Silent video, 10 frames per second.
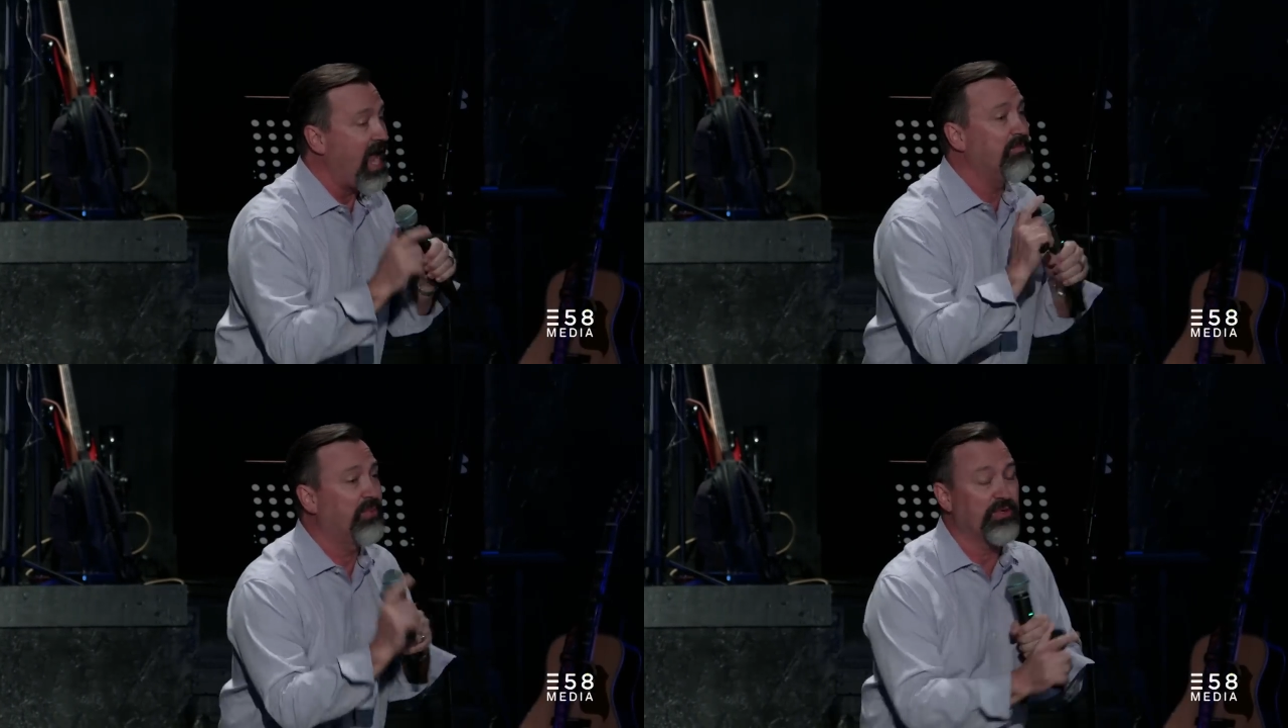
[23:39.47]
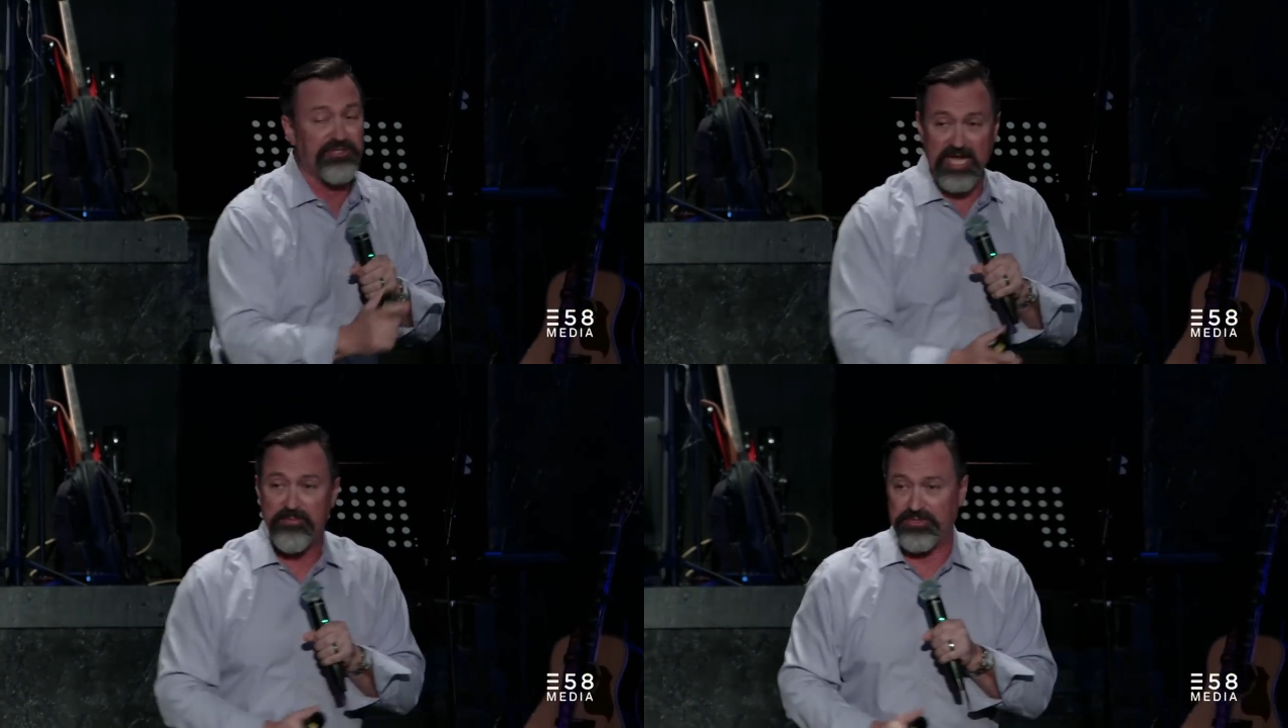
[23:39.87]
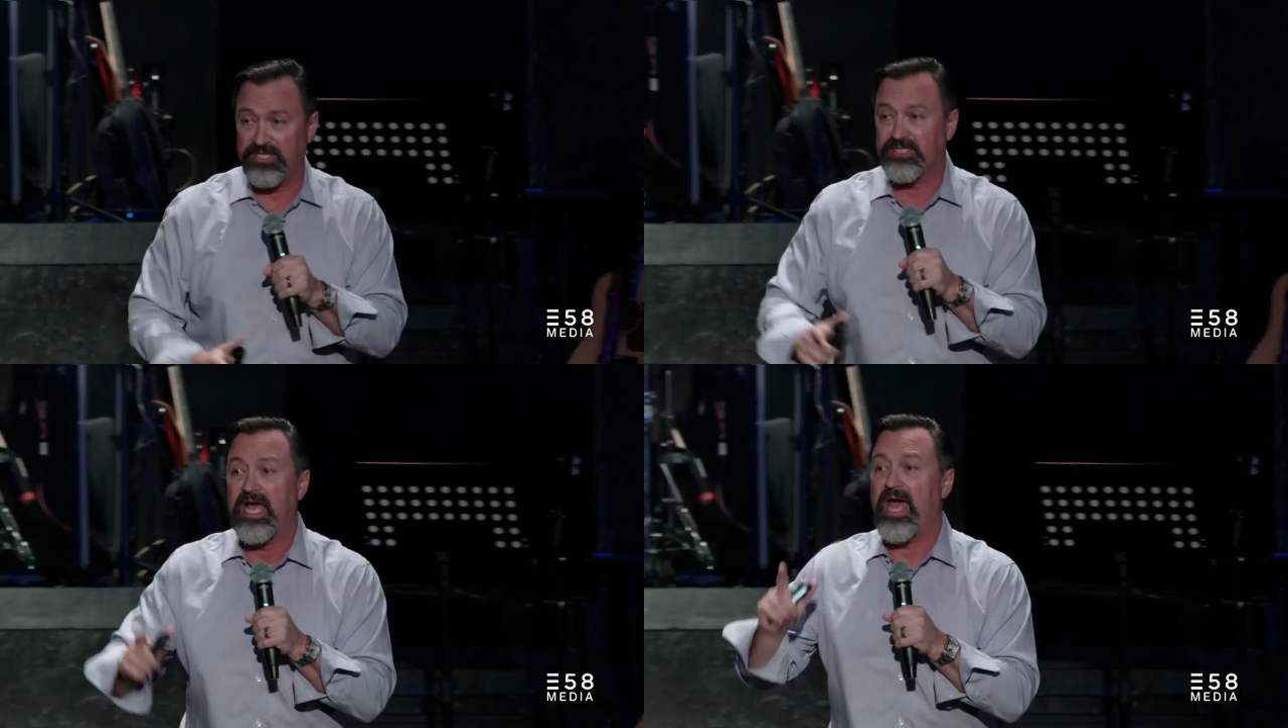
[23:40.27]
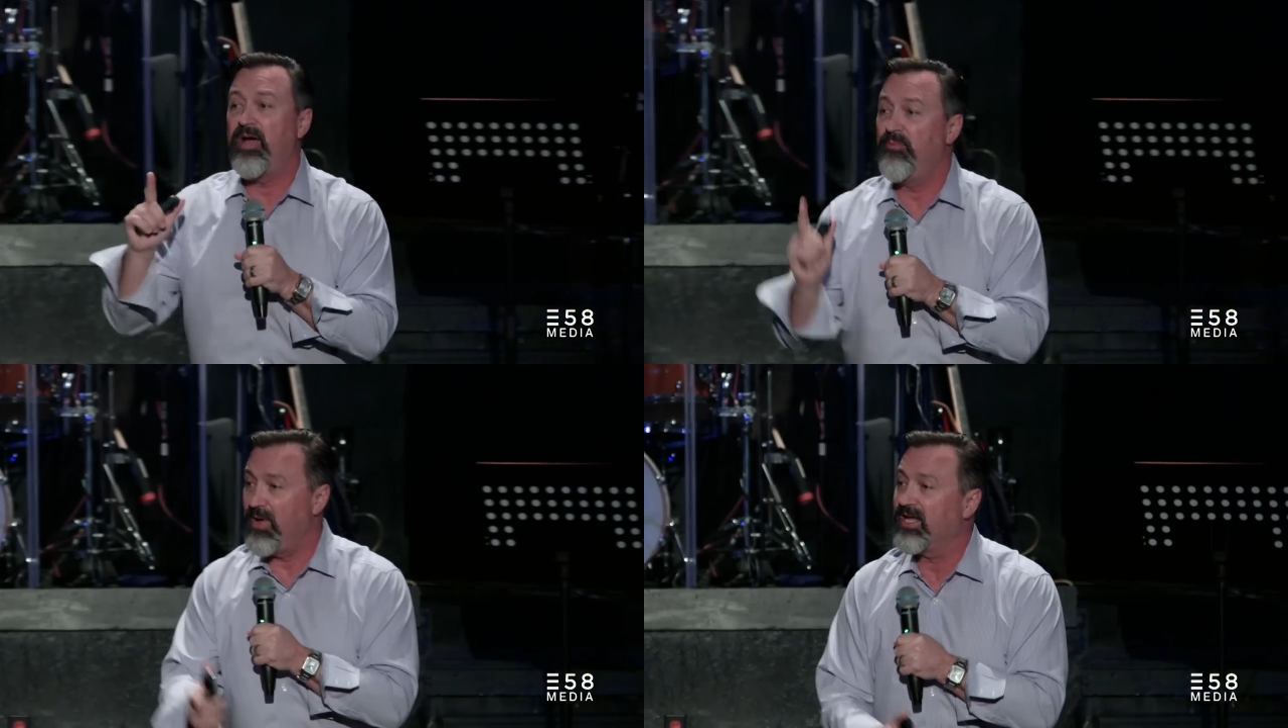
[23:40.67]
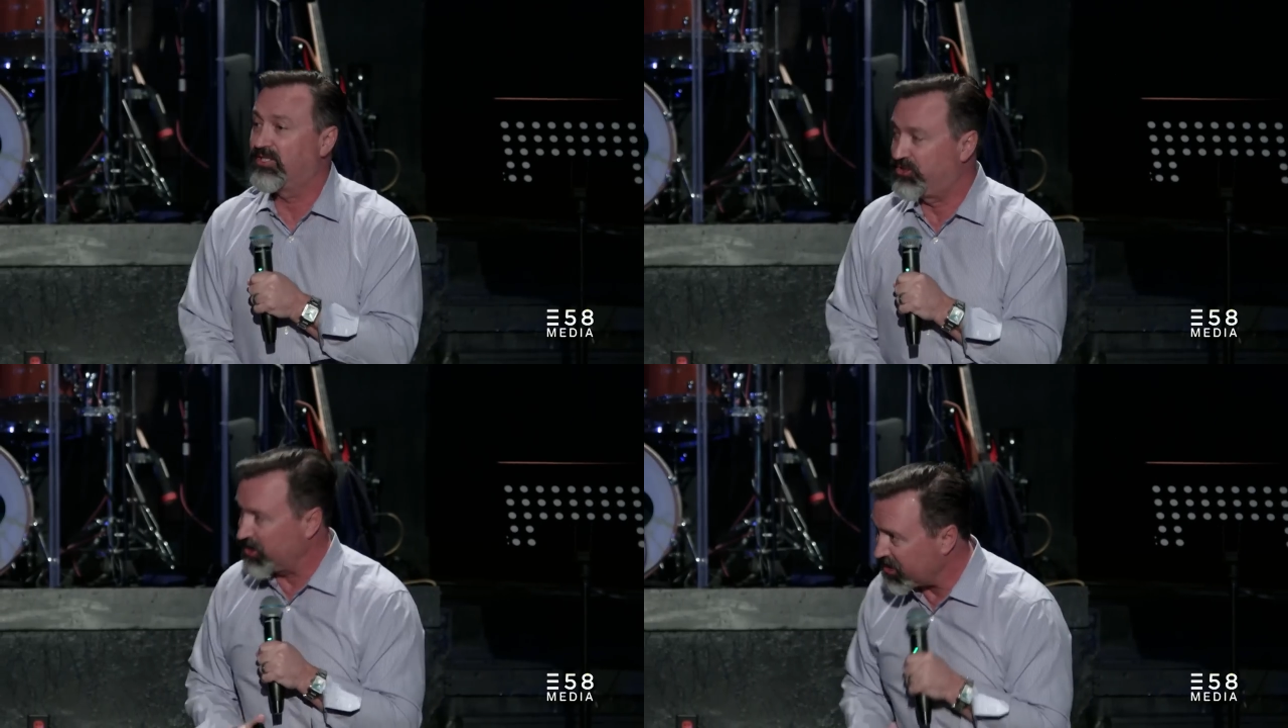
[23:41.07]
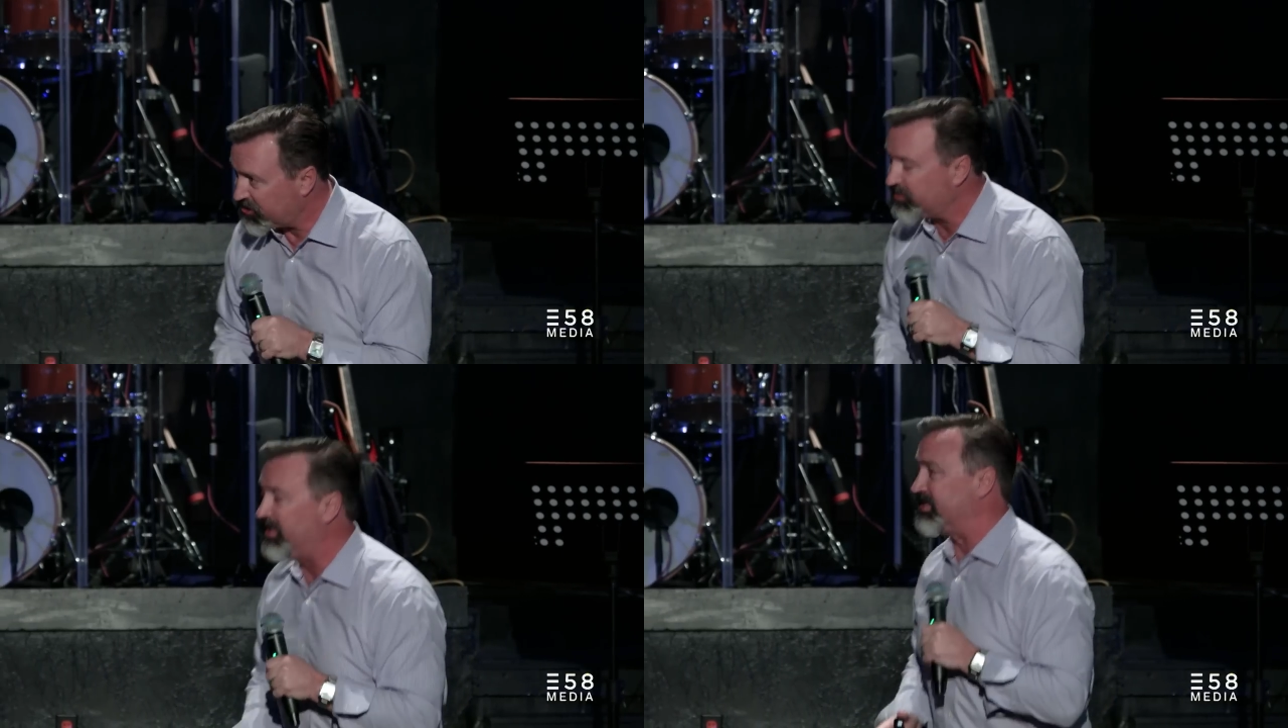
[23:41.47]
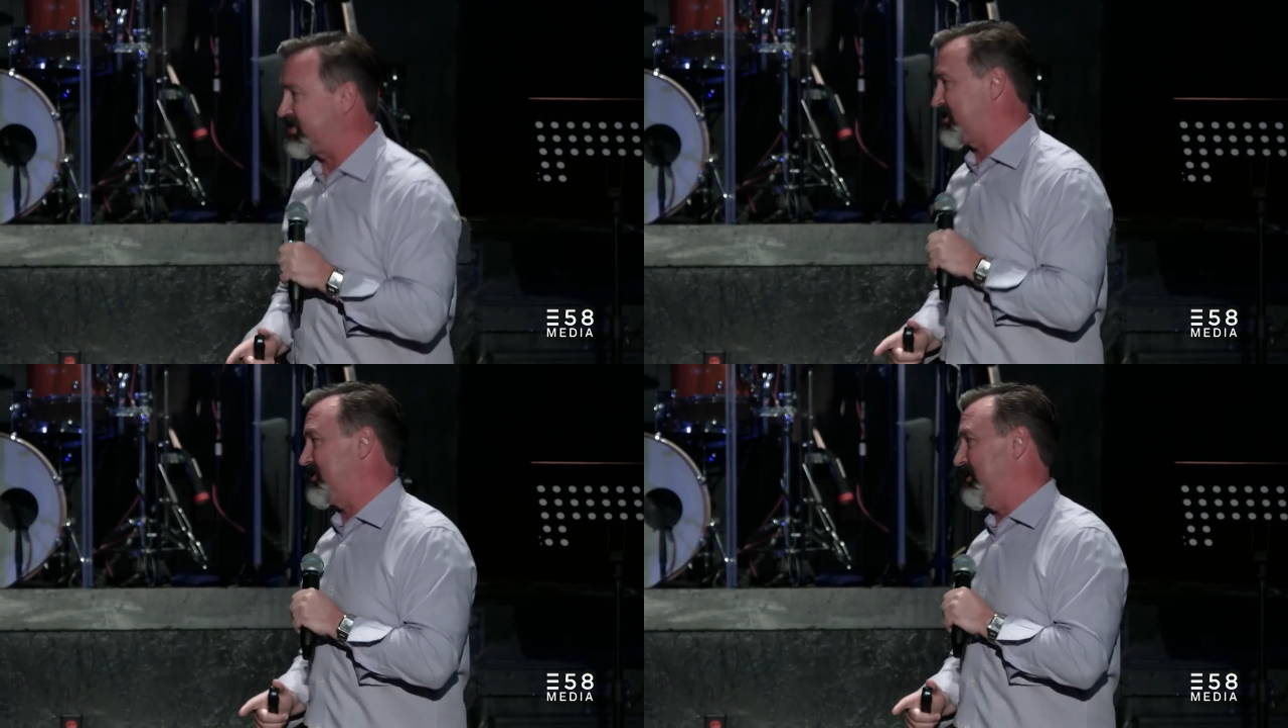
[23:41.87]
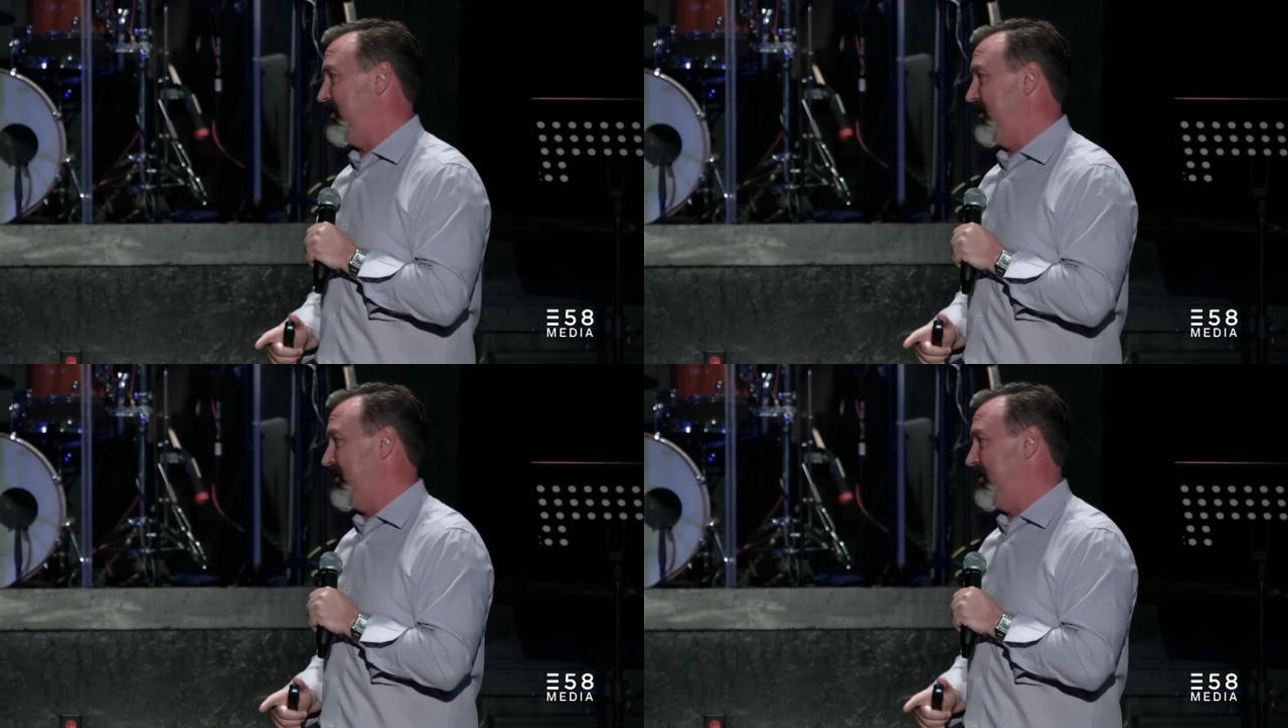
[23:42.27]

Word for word: and perceptions and make judgments